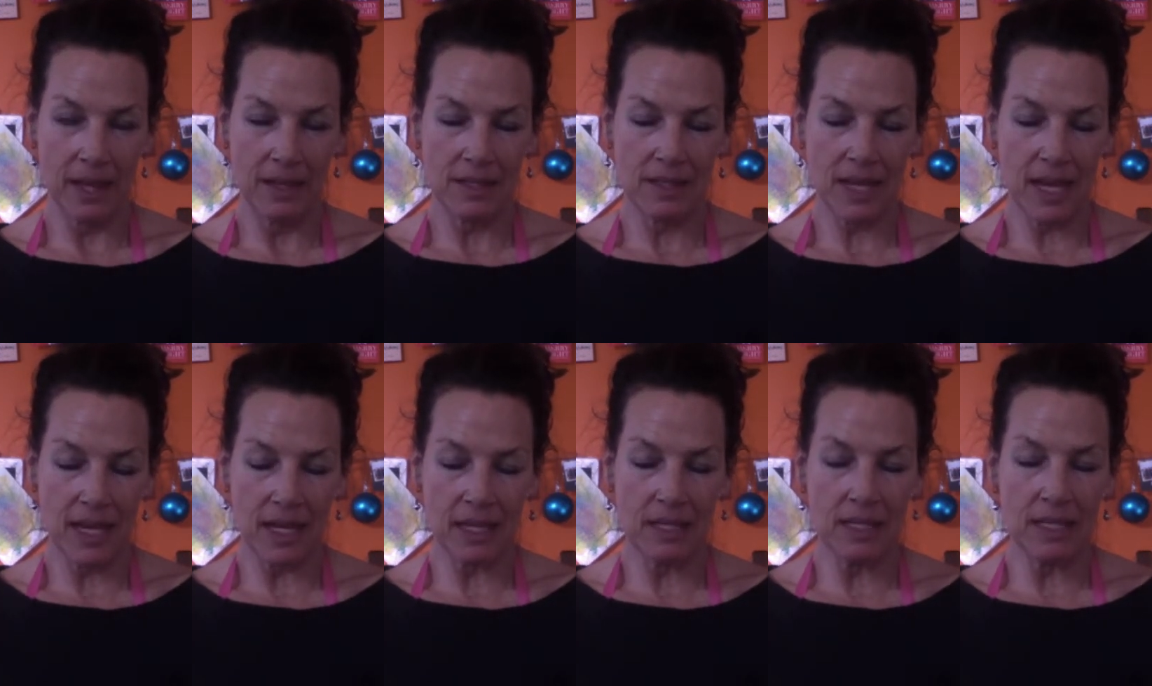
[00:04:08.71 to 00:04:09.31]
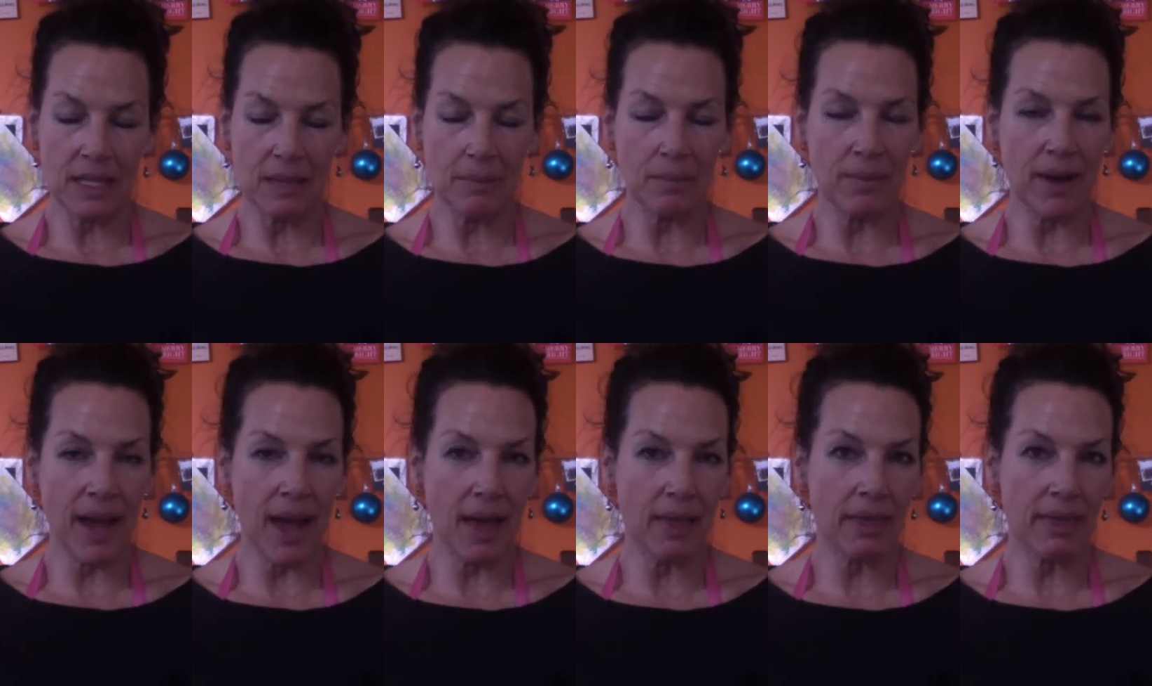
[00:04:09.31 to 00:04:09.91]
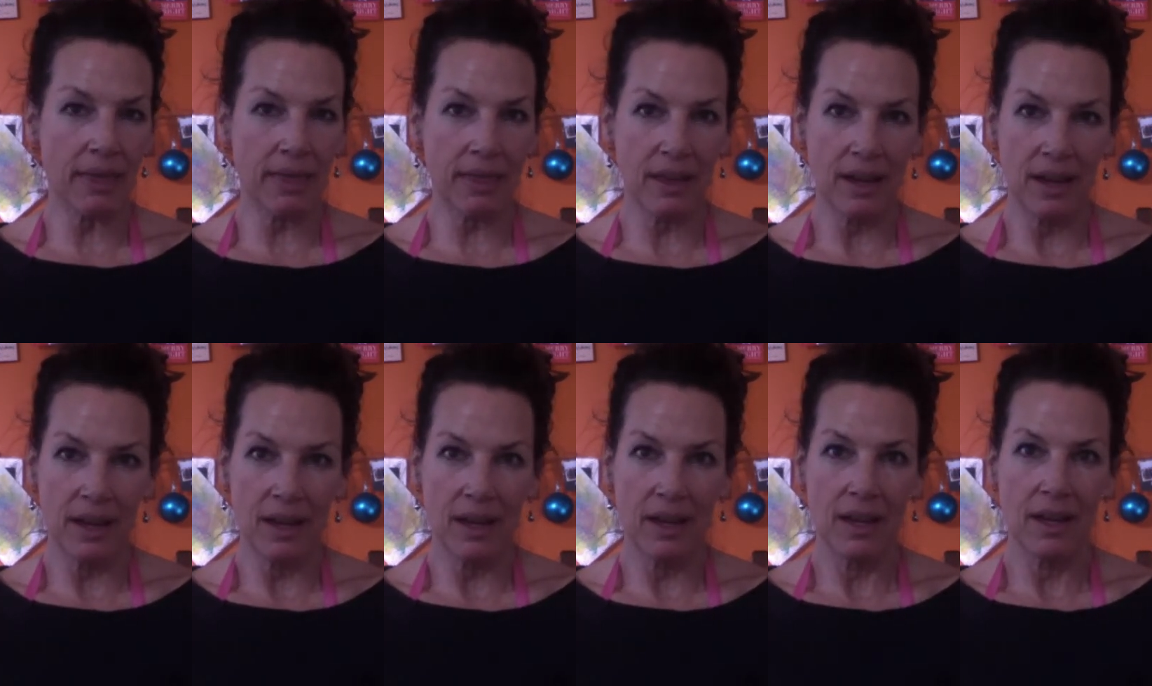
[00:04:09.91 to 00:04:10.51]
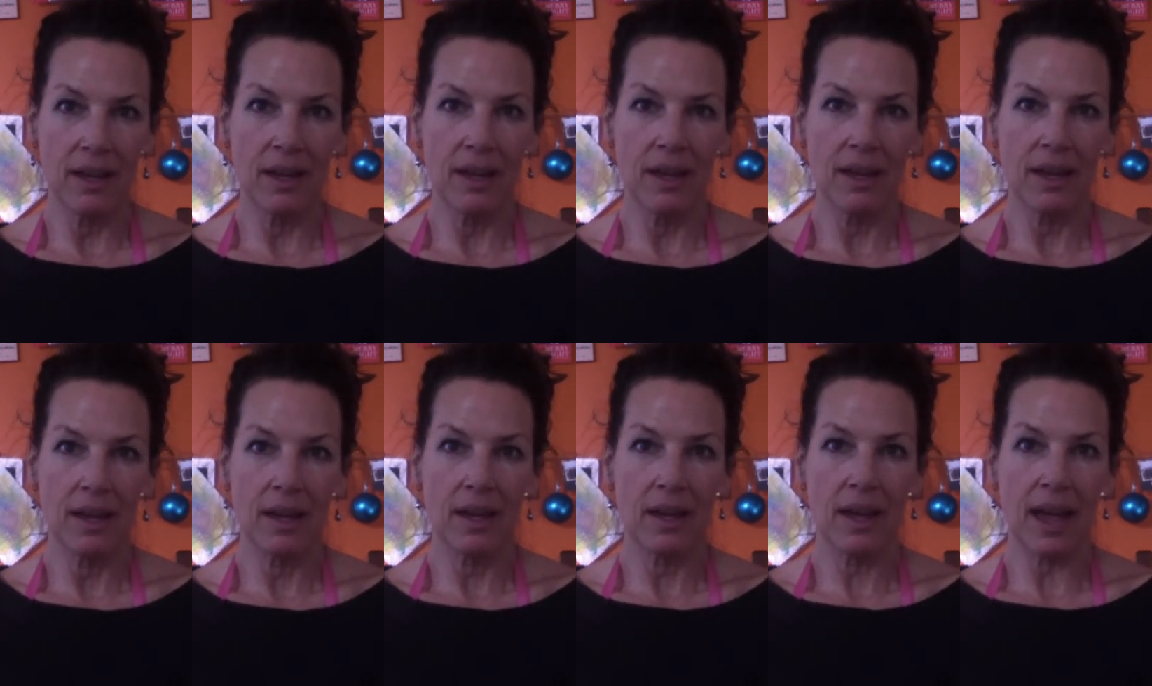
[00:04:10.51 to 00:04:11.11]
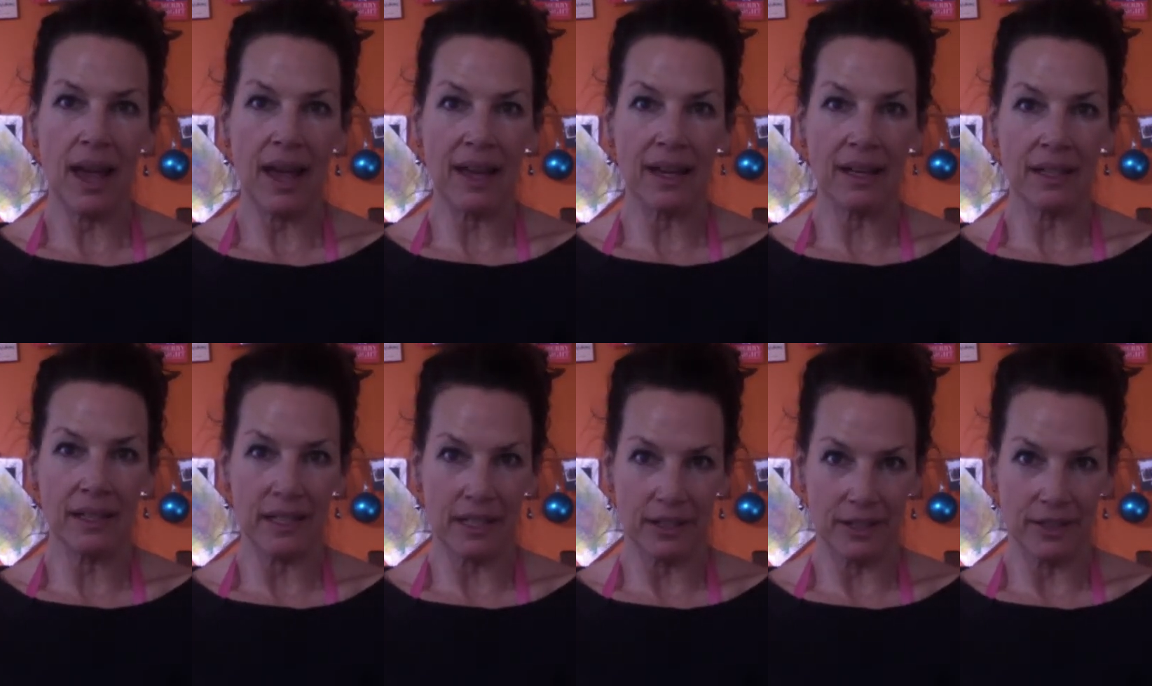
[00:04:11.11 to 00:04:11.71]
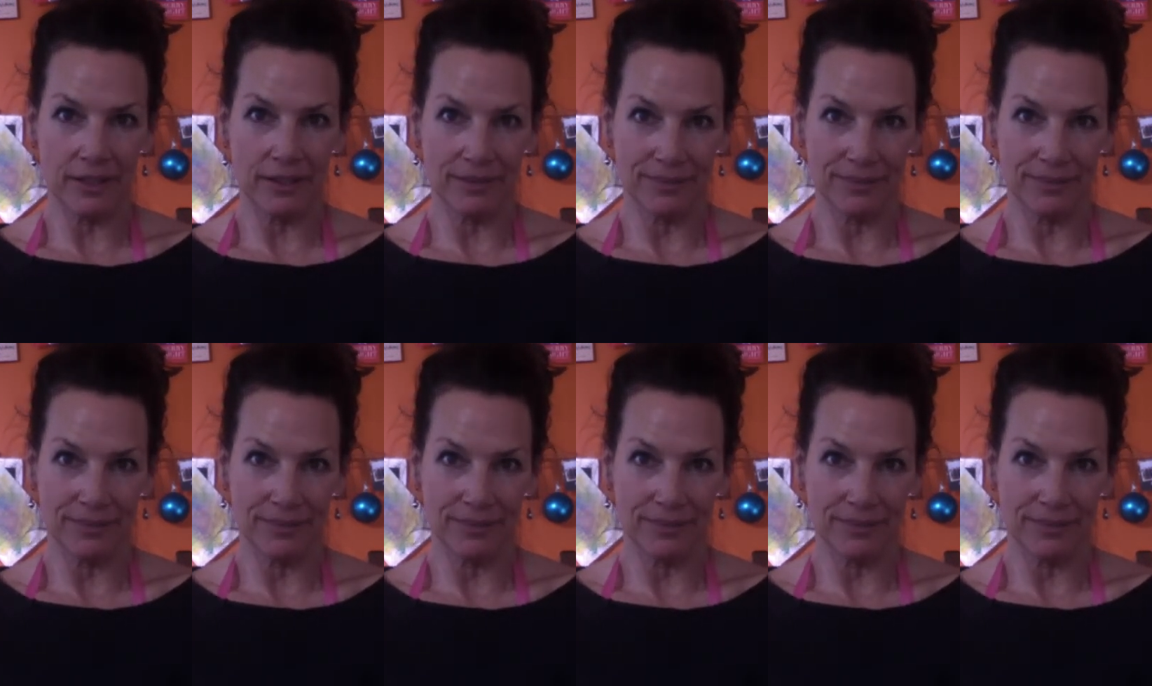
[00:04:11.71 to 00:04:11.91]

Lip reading: take a deep breath, and clear?